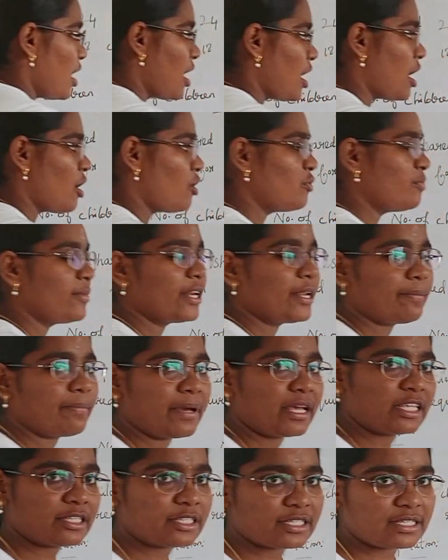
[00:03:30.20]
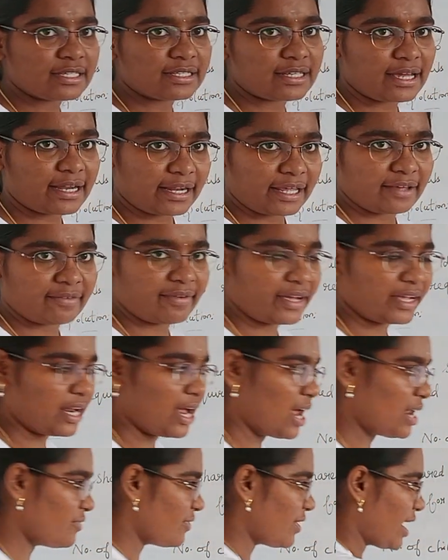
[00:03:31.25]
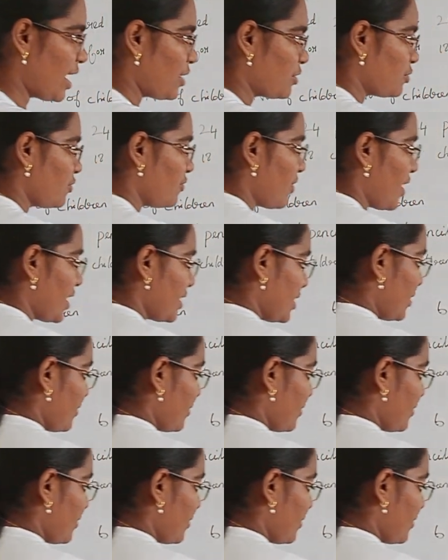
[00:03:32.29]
how many pencils are required, and we have to find